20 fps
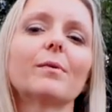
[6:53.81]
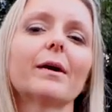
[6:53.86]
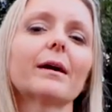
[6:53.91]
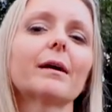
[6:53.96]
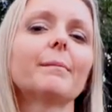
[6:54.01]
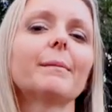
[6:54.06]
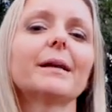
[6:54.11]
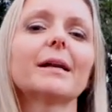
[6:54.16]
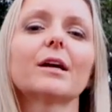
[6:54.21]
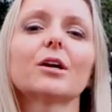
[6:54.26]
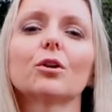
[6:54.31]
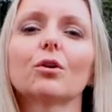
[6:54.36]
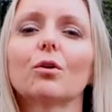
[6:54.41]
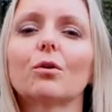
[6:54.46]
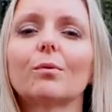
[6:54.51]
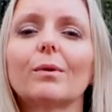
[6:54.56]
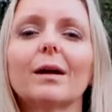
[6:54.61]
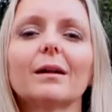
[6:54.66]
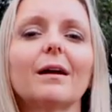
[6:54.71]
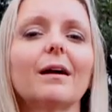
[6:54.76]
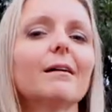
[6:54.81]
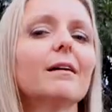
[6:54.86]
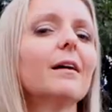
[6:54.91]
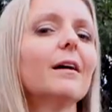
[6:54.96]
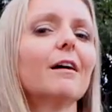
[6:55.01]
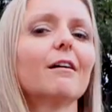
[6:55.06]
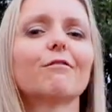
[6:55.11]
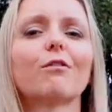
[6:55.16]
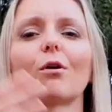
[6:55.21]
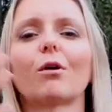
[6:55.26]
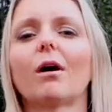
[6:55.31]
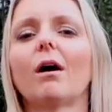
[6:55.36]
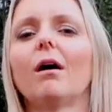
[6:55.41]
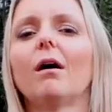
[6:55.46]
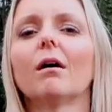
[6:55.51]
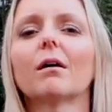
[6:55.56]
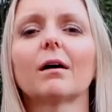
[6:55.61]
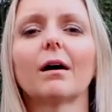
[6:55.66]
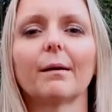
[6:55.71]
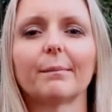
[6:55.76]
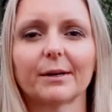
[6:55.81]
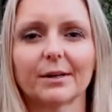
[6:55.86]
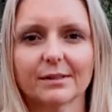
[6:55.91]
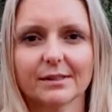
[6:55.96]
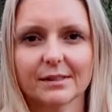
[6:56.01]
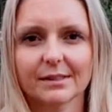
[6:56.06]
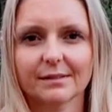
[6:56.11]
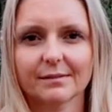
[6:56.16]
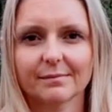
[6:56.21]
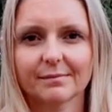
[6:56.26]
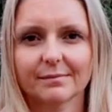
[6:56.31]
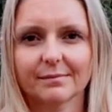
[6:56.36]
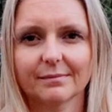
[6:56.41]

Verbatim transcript: recommending chlorella for all comers.